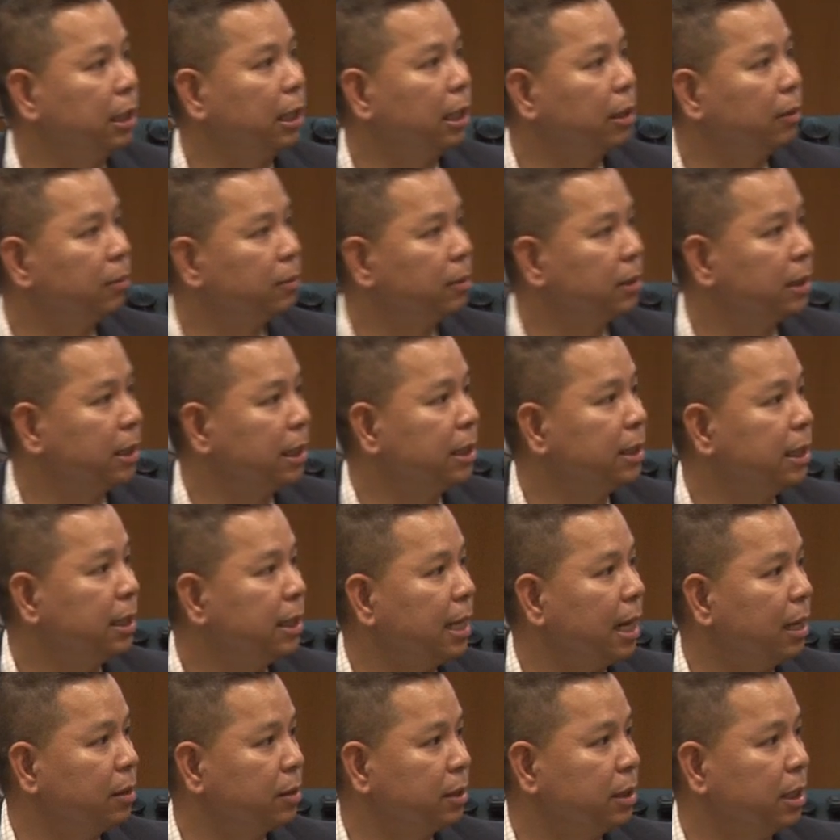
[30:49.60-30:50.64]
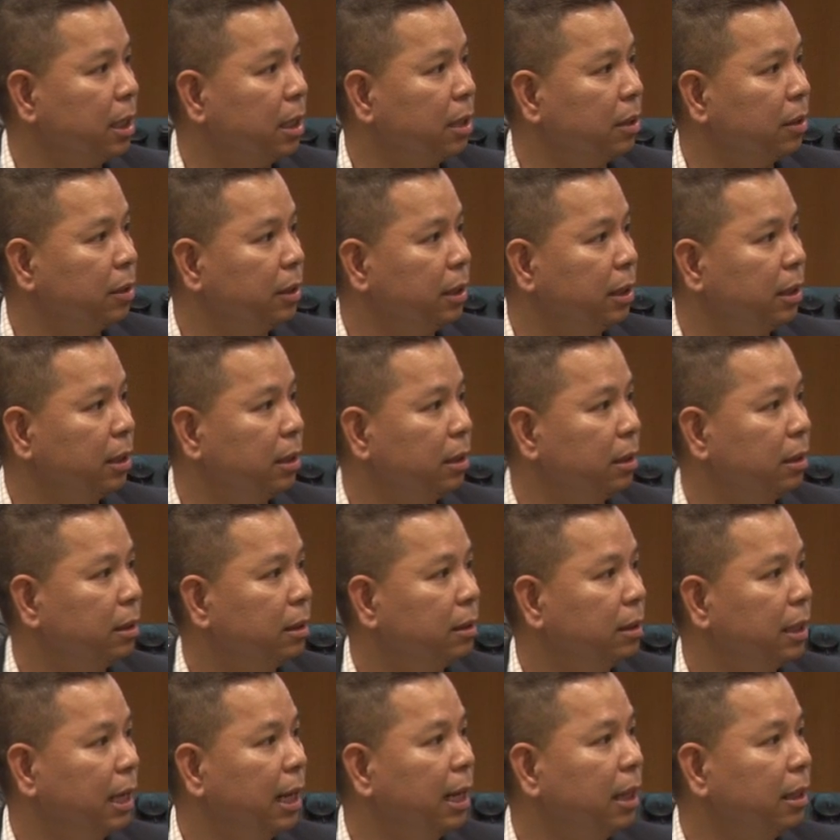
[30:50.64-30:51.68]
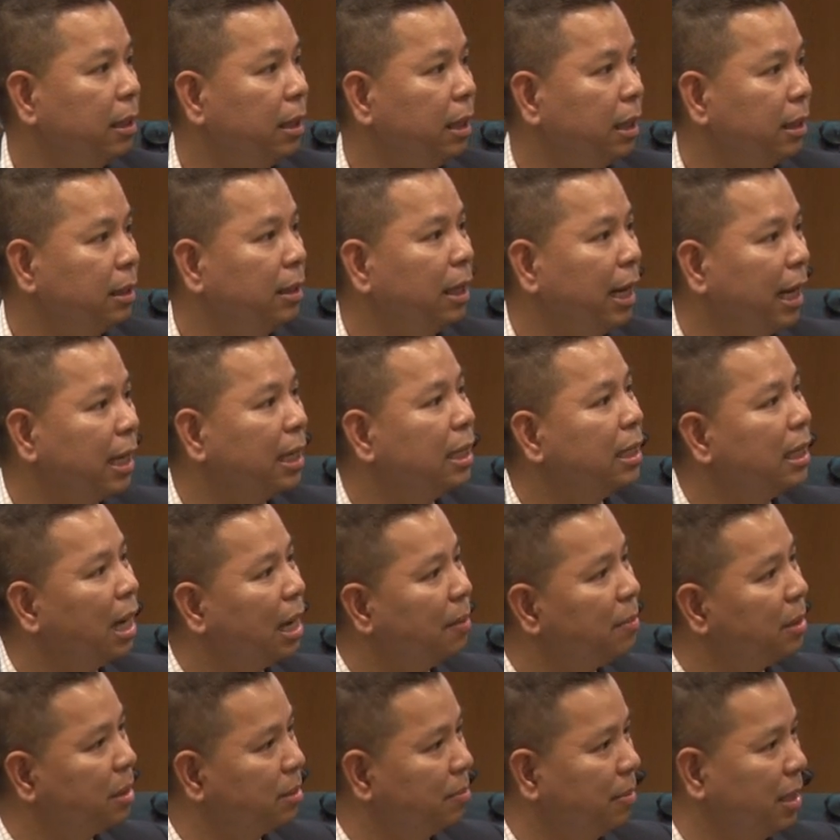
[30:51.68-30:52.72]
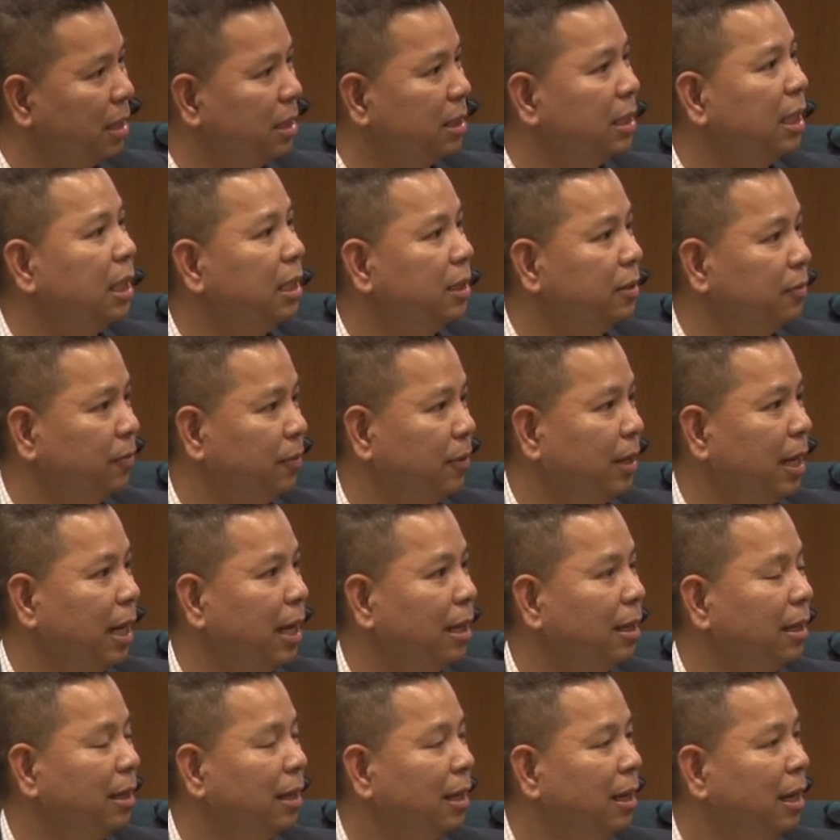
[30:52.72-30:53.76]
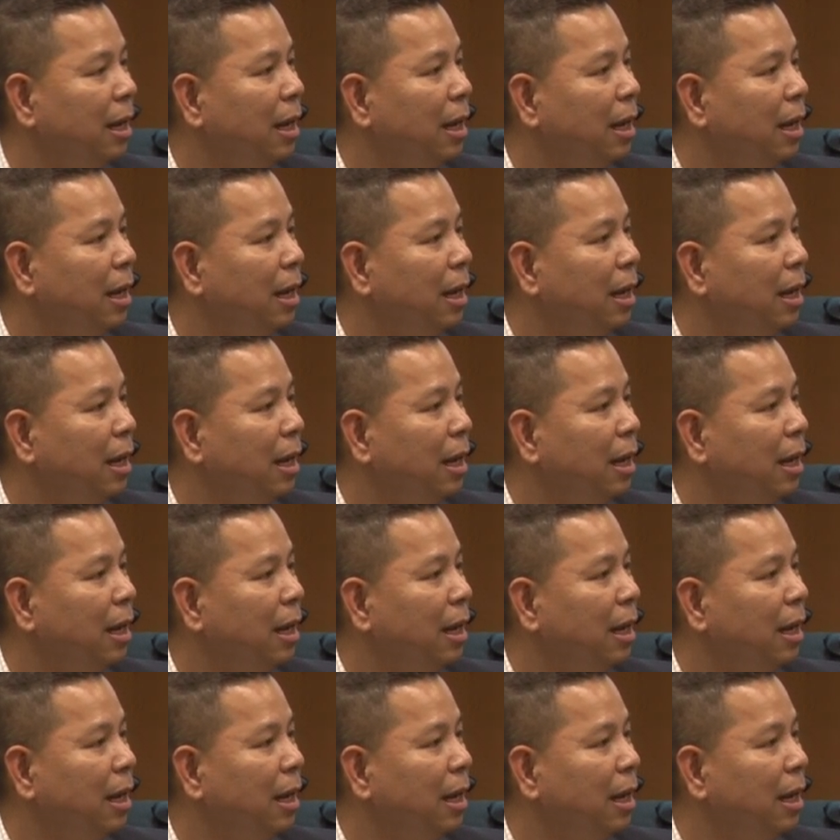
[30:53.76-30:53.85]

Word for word: you know, $60,000 a year, the, the economics makes sense for that.